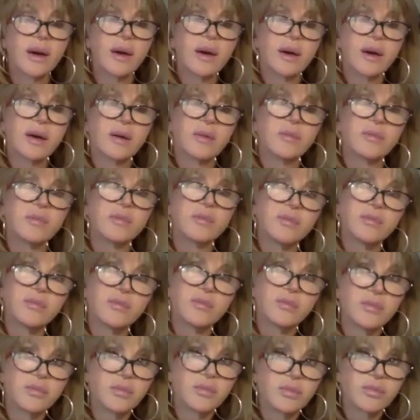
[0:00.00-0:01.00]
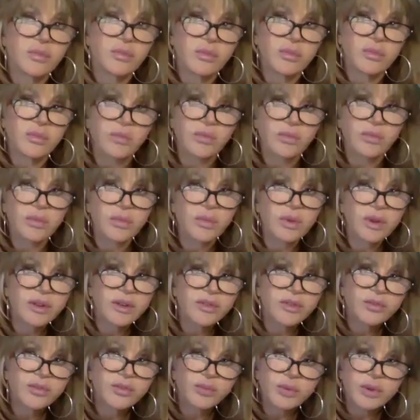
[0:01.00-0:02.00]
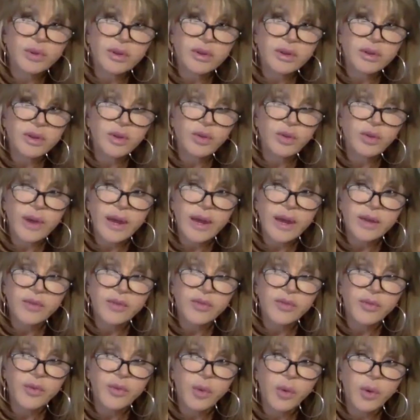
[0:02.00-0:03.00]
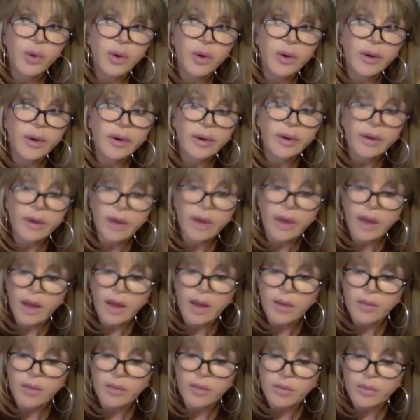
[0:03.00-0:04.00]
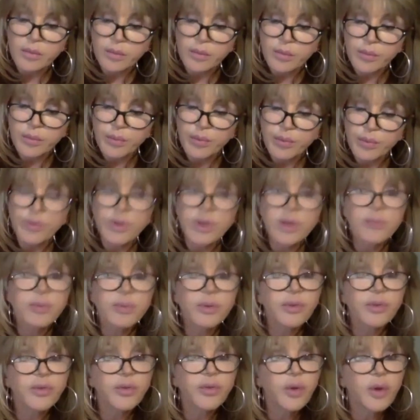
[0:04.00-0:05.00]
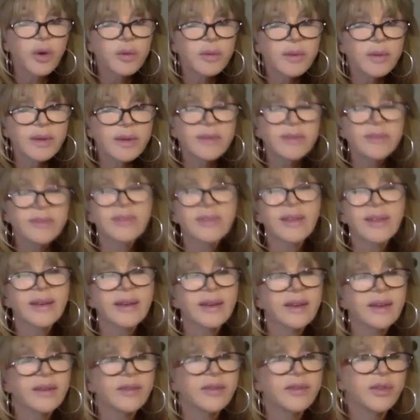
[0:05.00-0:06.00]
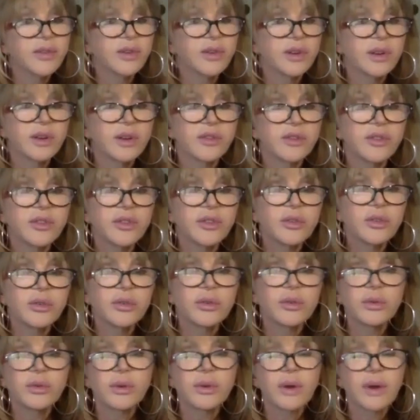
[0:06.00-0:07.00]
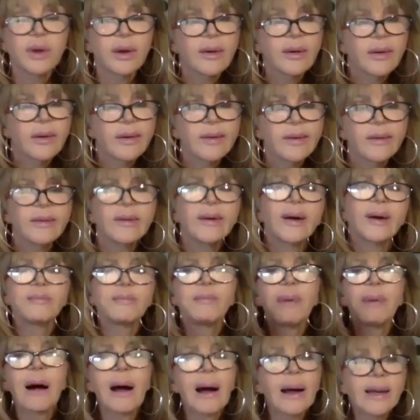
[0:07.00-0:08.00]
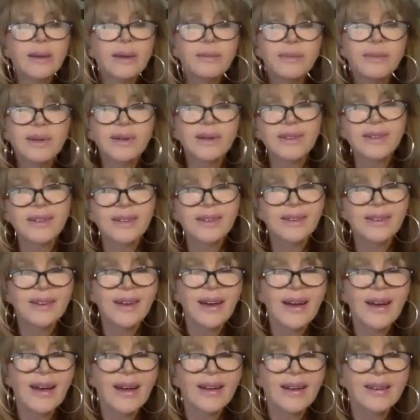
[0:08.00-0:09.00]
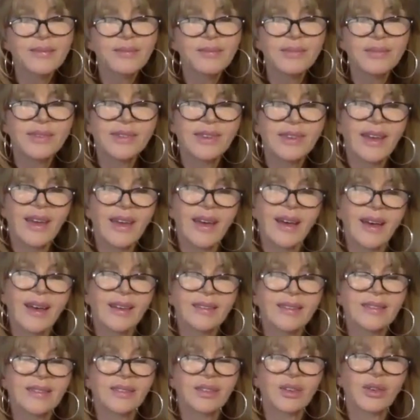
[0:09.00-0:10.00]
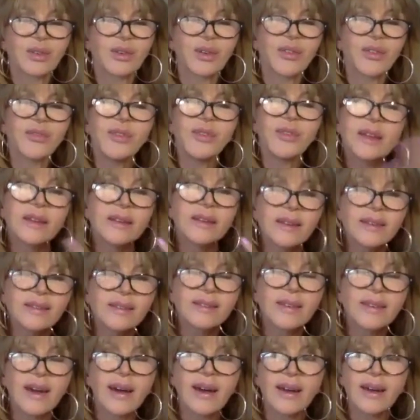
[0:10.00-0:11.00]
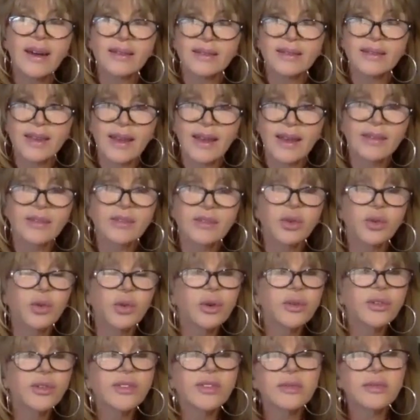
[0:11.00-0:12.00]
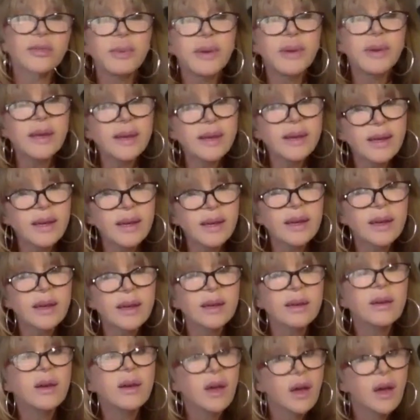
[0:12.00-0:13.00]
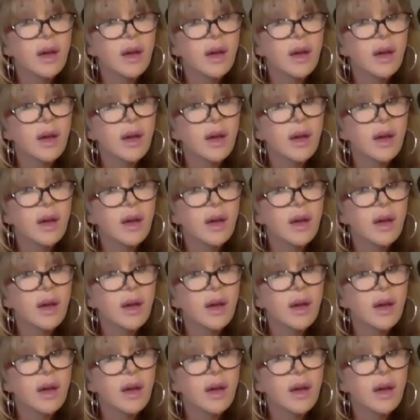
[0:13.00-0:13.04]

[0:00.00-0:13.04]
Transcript: Um, it's really great for pre-performance, like if you're going to do a bodybuilding contest or a fitness contest or speaking,